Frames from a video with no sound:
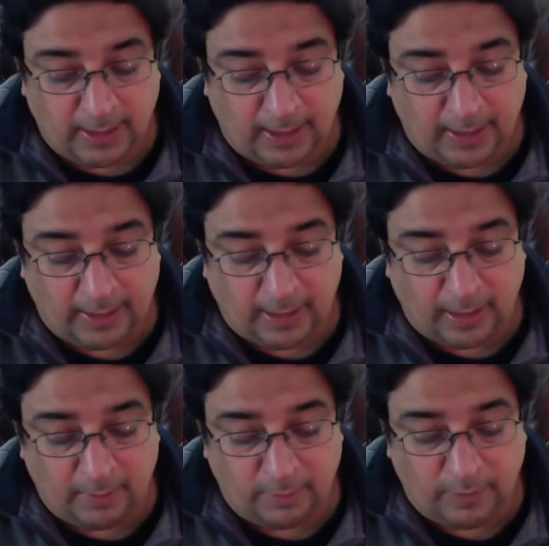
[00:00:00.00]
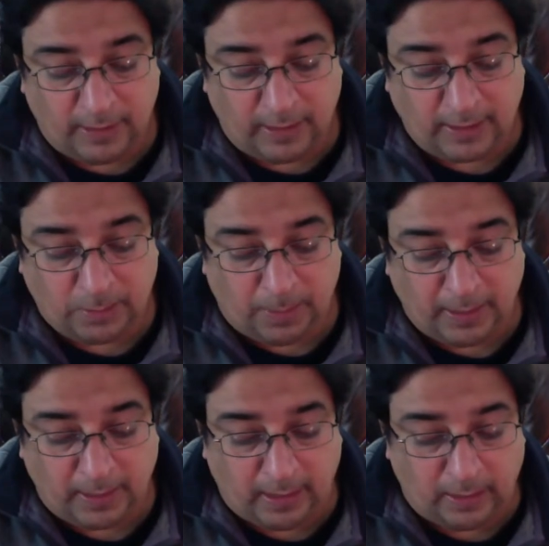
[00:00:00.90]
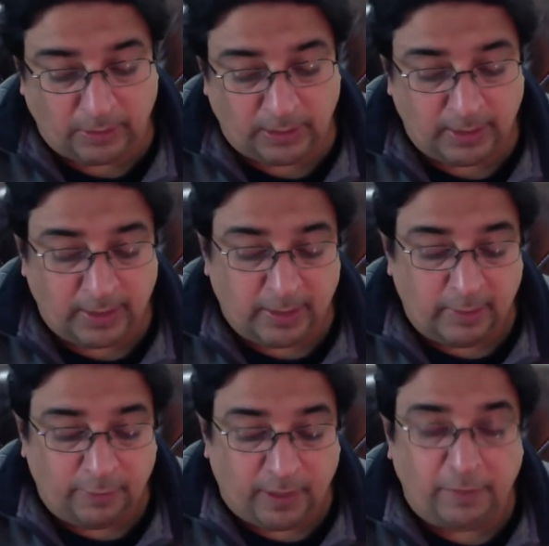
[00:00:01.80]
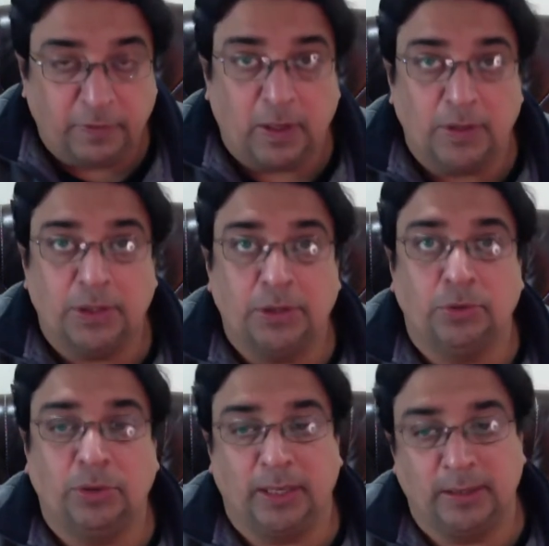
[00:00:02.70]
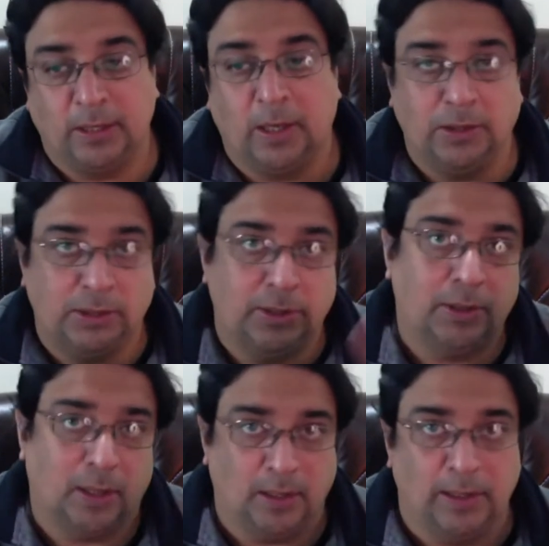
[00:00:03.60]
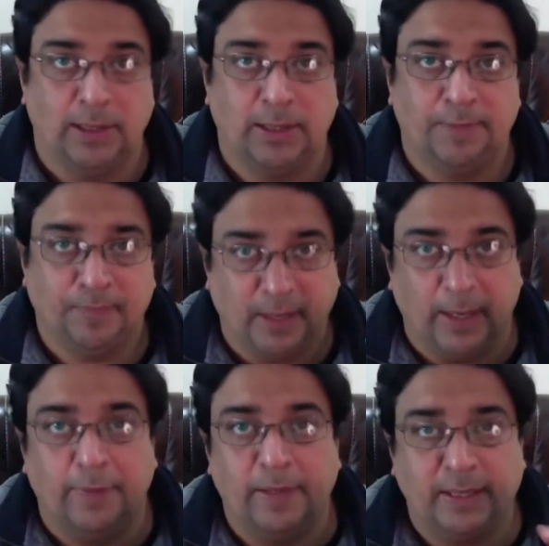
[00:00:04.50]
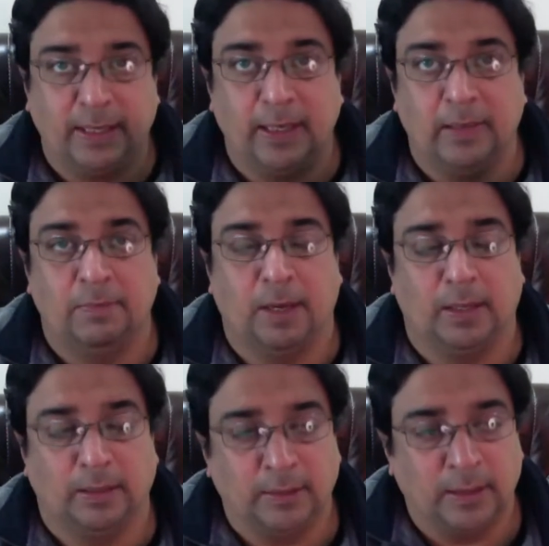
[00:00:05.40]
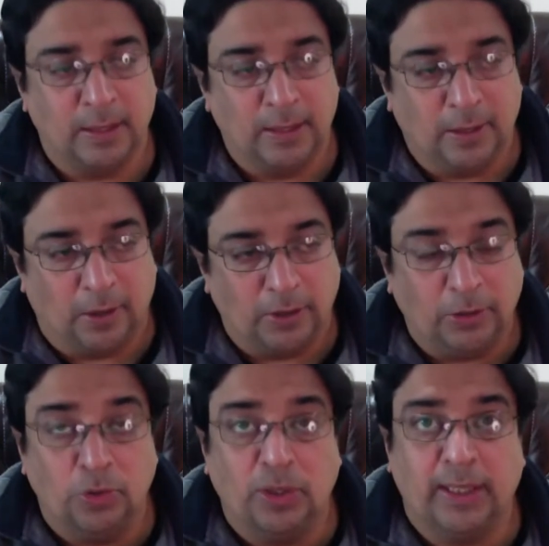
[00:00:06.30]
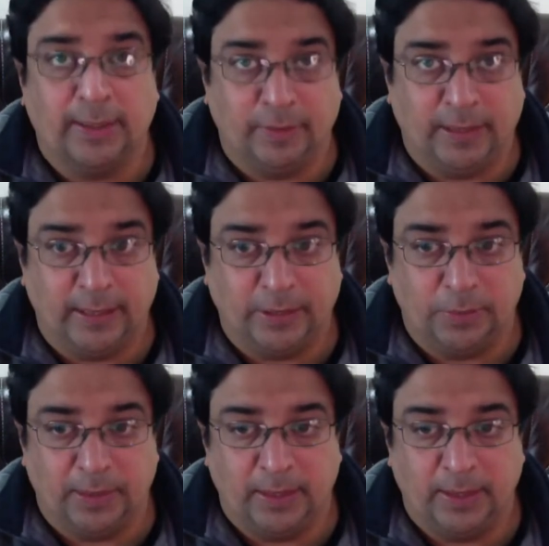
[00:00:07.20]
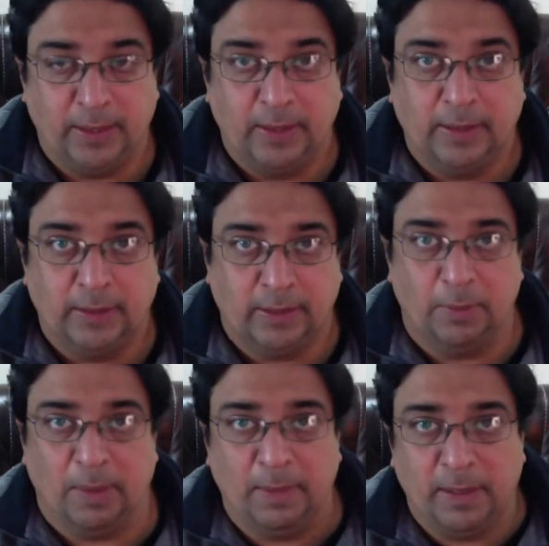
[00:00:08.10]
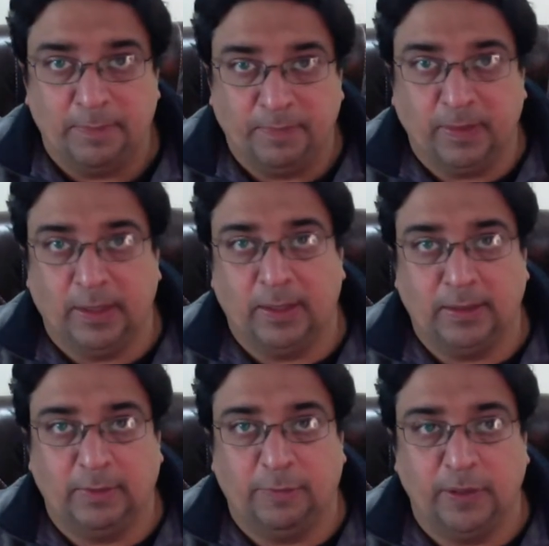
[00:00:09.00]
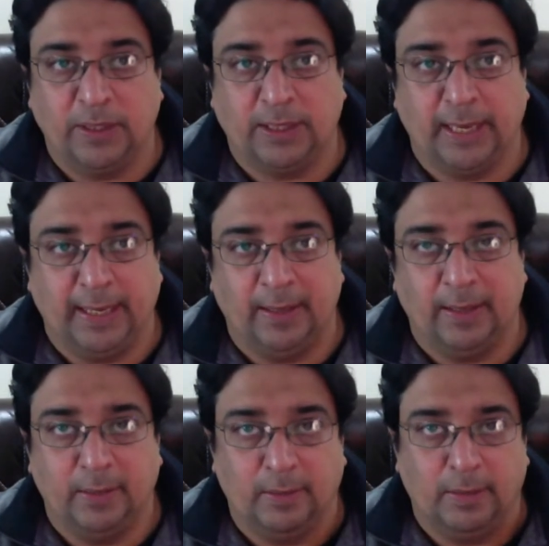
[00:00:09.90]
and we spend around $5,000 to $10,000 every single month on Google advertisement. Remember, the first thing